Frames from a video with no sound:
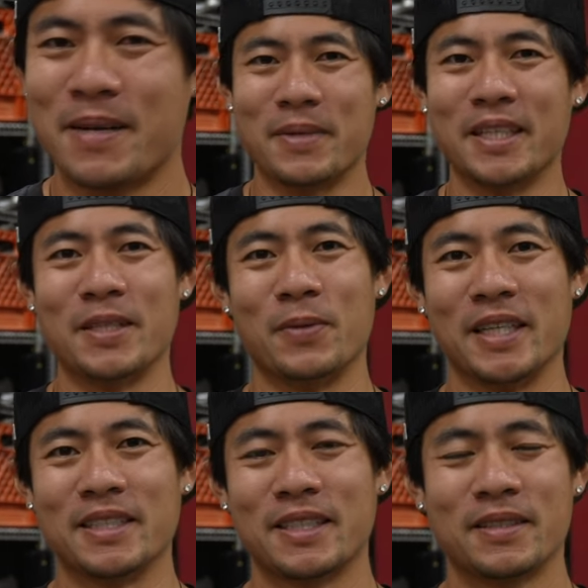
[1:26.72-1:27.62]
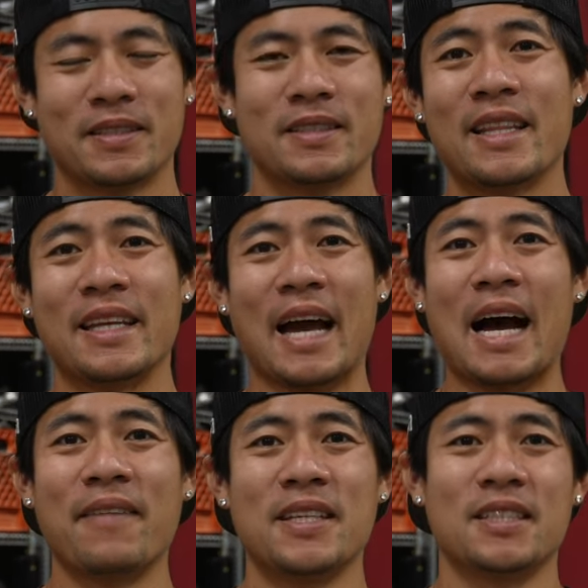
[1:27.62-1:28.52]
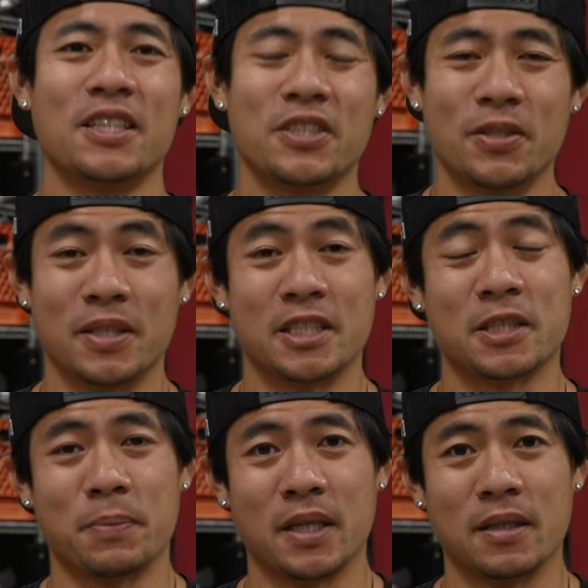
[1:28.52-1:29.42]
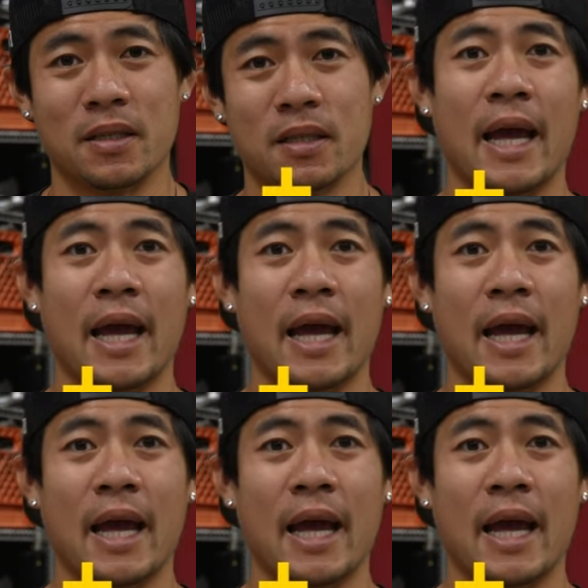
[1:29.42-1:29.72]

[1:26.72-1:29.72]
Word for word: But anyways, the obvious issue is speed.